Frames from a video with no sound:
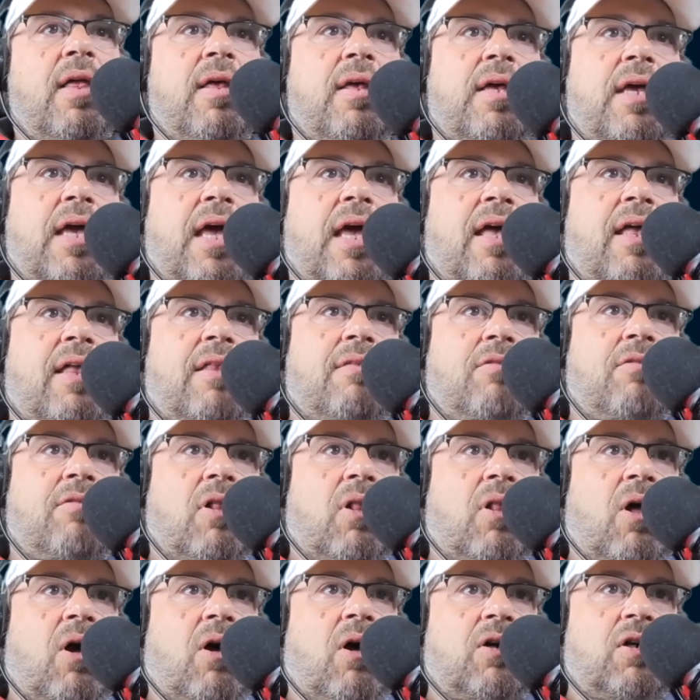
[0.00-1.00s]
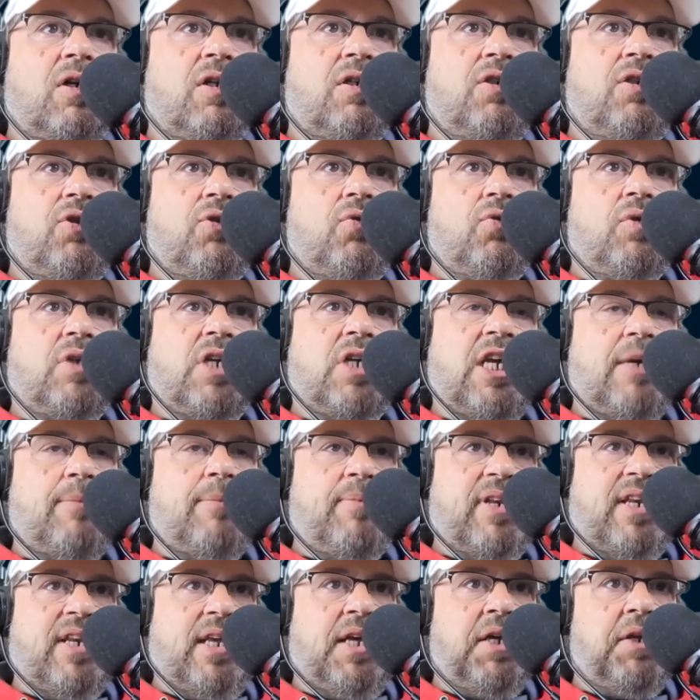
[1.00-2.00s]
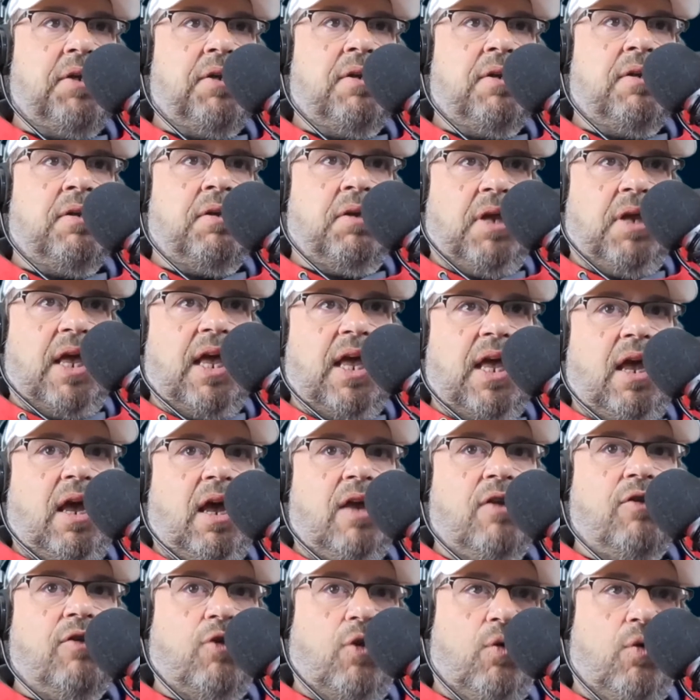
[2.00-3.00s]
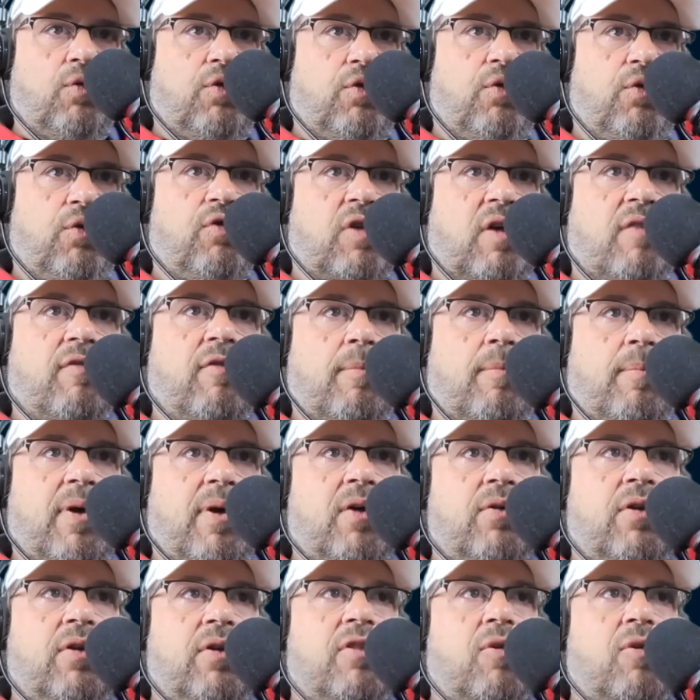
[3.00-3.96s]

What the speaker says: and the longer you keep it hidden and don't do stuff about it,